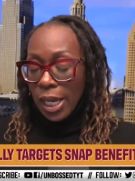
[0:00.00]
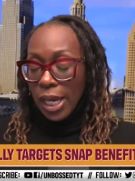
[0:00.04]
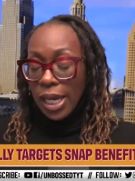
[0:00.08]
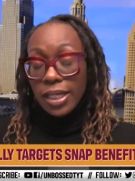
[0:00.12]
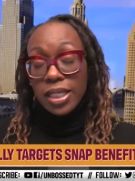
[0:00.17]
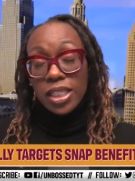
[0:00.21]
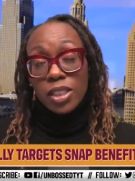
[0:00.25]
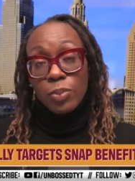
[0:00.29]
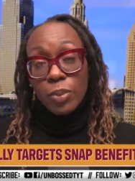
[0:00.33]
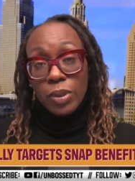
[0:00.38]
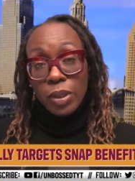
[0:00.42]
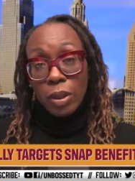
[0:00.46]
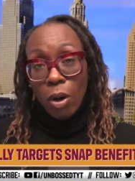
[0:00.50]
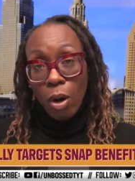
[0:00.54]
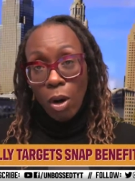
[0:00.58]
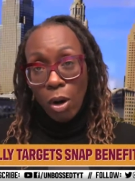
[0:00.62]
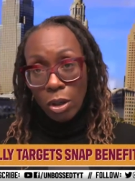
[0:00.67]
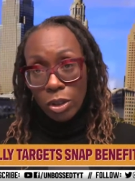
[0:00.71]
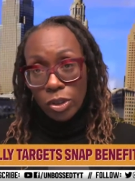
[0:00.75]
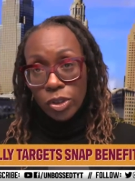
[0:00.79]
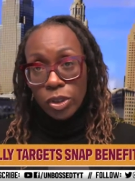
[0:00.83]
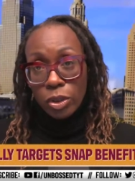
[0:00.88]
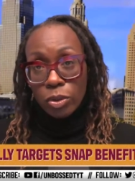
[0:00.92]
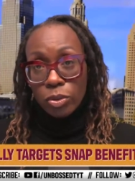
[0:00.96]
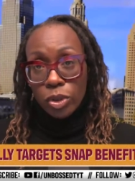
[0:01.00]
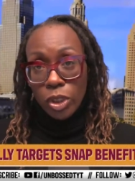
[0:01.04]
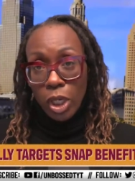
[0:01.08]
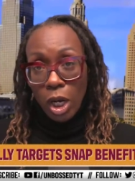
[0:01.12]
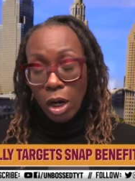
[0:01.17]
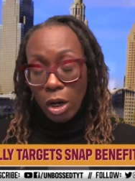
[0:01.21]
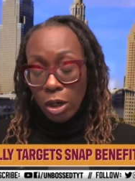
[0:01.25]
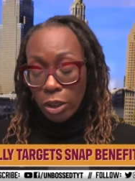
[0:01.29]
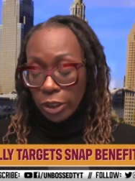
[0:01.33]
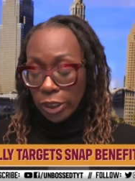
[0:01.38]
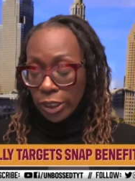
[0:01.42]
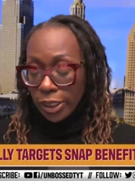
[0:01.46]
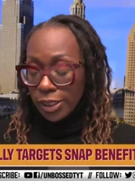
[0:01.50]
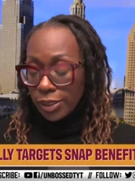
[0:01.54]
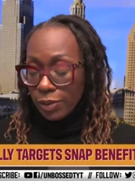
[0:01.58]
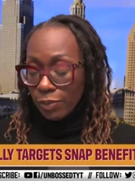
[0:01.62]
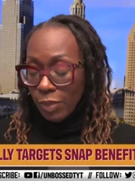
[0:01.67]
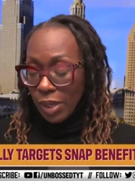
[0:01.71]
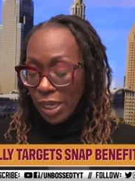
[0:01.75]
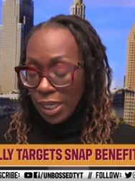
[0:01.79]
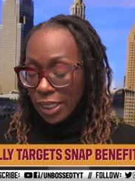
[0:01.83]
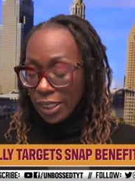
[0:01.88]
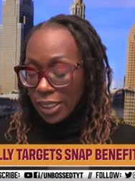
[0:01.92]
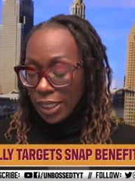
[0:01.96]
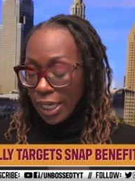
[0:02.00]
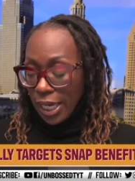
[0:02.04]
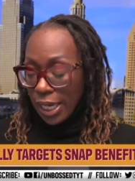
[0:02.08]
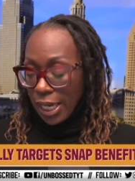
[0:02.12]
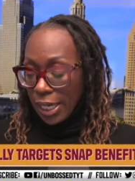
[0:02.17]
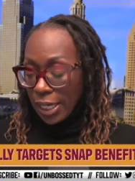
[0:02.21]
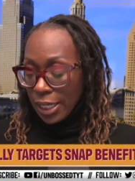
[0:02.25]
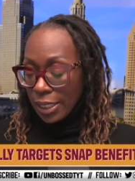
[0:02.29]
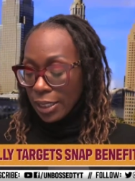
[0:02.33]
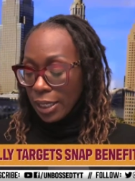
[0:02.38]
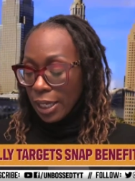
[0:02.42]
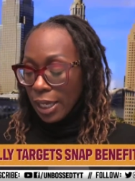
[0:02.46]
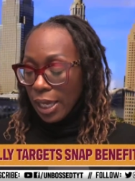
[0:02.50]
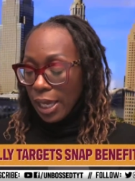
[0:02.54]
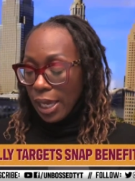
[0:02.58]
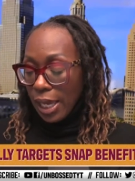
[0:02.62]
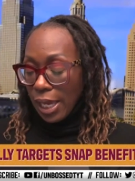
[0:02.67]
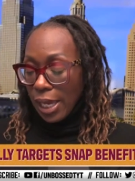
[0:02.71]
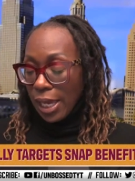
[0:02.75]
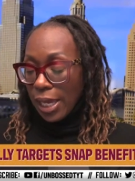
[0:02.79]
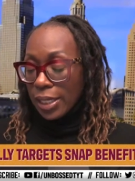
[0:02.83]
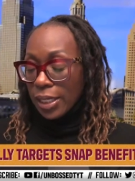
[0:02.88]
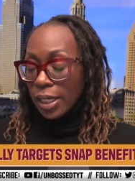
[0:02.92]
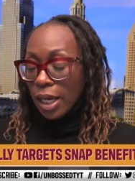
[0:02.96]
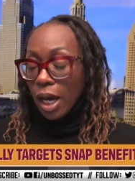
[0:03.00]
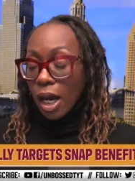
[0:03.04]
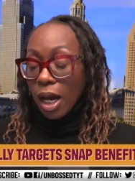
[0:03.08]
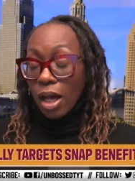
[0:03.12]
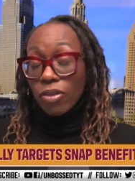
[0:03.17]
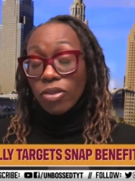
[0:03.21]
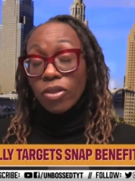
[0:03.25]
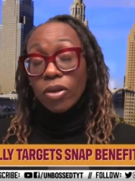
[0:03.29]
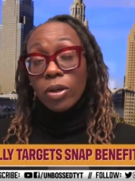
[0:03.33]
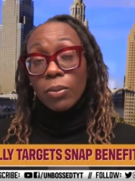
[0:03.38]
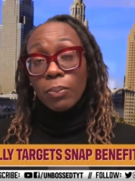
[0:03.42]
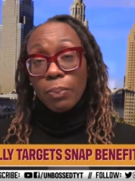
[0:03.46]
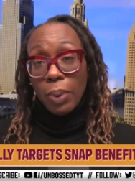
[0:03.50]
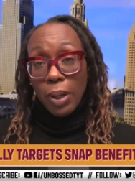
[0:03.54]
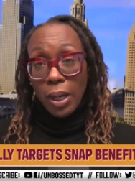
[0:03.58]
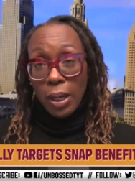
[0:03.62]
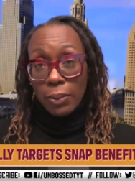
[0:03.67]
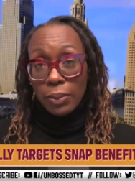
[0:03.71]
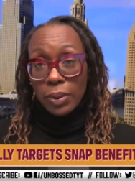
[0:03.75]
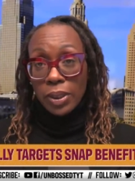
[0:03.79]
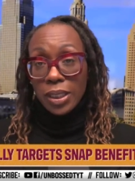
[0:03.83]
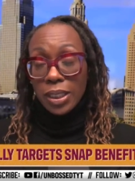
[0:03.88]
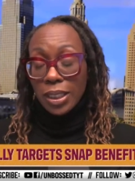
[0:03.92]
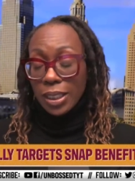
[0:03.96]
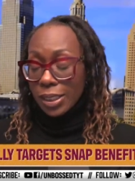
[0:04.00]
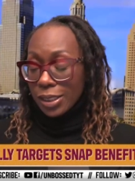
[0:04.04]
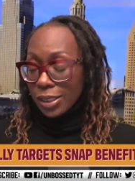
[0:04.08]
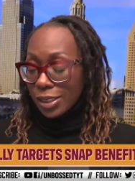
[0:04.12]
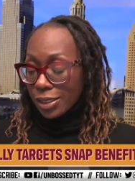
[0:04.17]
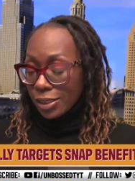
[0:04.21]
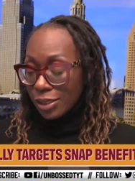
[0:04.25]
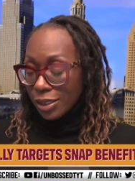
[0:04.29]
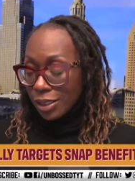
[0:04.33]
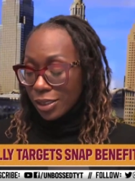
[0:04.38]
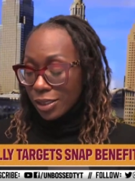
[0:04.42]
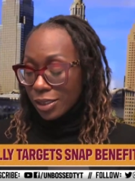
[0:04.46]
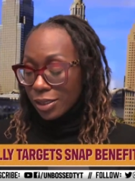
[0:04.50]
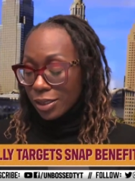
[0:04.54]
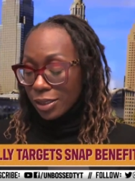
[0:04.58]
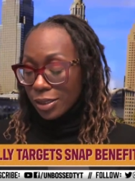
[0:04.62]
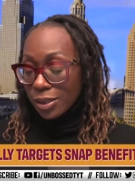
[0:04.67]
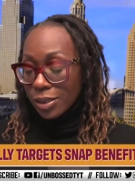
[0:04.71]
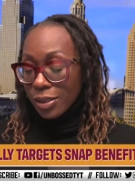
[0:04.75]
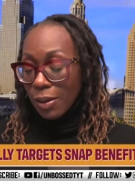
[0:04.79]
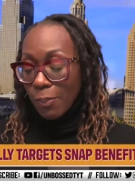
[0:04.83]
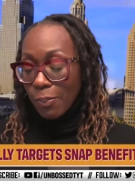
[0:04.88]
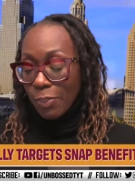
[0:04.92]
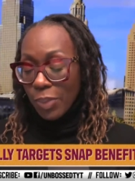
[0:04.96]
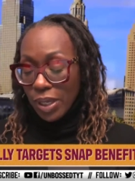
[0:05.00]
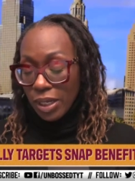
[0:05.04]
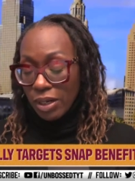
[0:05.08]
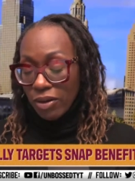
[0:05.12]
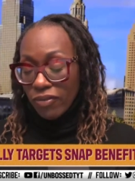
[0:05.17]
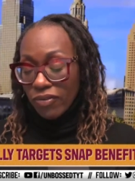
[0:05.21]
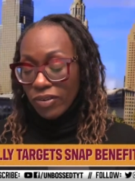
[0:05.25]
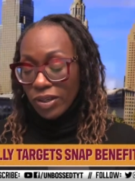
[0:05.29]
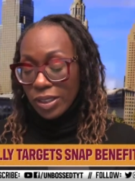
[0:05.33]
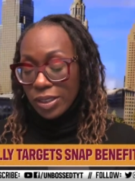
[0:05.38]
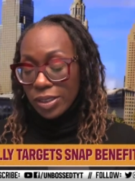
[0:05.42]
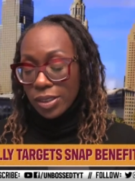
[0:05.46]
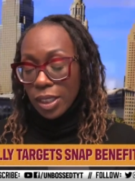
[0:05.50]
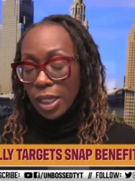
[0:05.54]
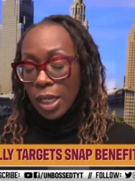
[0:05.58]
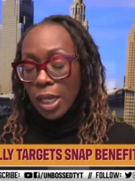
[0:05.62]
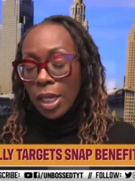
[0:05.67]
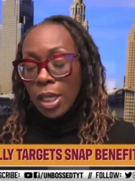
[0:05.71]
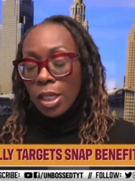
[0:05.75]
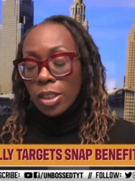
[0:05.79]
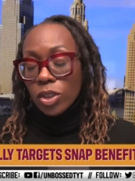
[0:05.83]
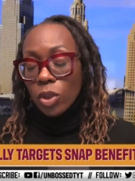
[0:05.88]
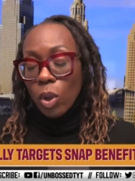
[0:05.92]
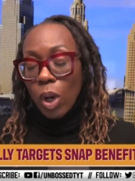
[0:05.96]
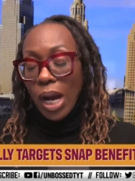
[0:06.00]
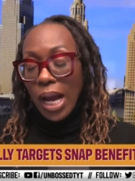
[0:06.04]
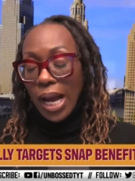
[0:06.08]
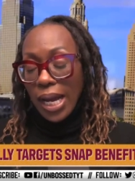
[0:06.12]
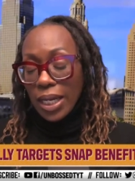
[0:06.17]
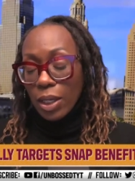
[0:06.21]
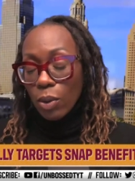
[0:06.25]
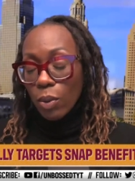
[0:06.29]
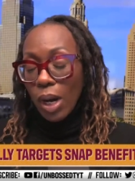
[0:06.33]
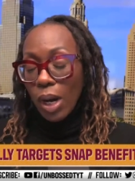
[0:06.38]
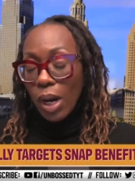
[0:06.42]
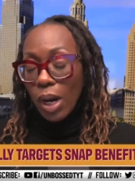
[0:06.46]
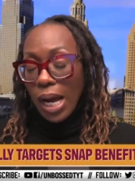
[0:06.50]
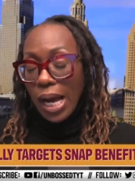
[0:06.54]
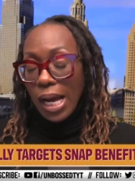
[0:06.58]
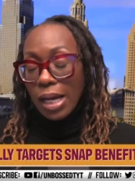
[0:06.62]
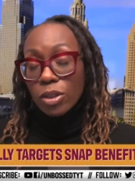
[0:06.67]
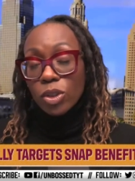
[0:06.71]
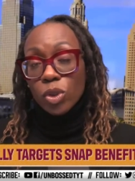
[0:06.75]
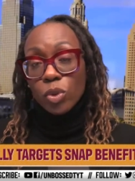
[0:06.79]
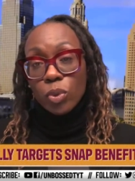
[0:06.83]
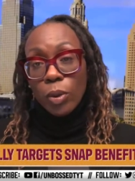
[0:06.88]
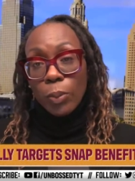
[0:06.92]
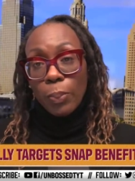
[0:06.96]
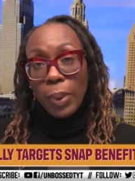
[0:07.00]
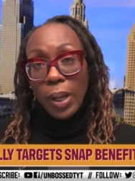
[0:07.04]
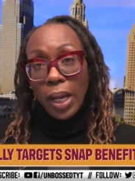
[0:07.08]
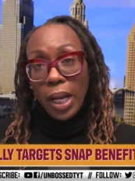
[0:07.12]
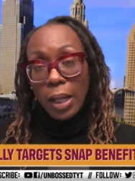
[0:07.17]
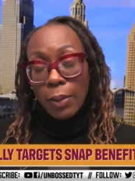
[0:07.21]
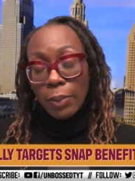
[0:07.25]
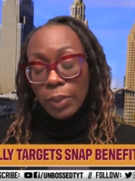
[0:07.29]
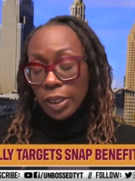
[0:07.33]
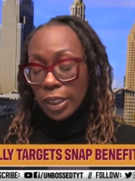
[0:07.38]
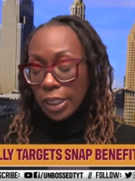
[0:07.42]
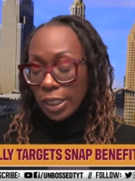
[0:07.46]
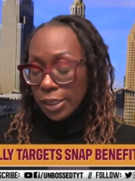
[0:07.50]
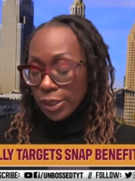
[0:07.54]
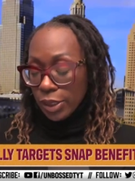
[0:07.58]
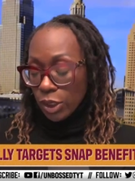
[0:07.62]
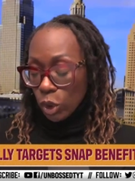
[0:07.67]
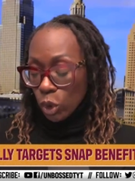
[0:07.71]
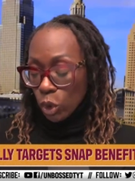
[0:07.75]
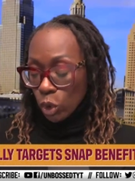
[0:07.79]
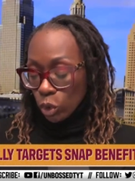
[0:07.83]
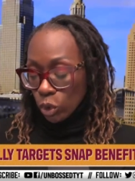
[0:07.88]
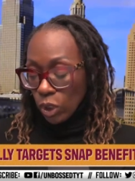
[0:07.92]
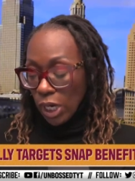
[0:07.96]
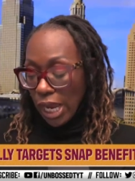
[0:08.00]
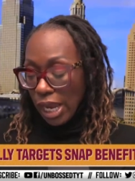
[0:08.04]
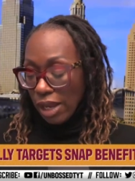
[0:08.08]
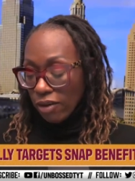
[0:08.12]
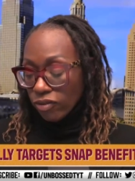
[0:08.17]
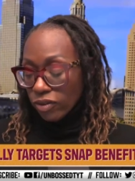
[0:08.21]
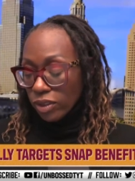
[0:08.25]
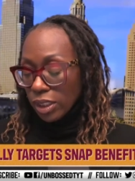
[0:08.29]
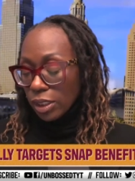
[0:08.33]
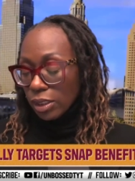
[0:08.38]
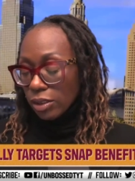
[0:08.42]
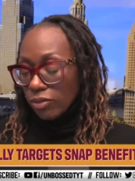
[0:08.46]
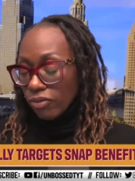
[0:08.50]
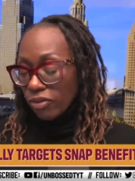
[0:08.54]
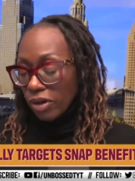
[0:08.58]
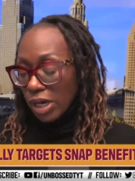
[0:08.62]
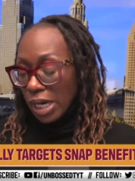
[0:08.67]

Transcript: And this bill also targets Medicaid and other public assistance benefits. So Iowa House Republicans drafted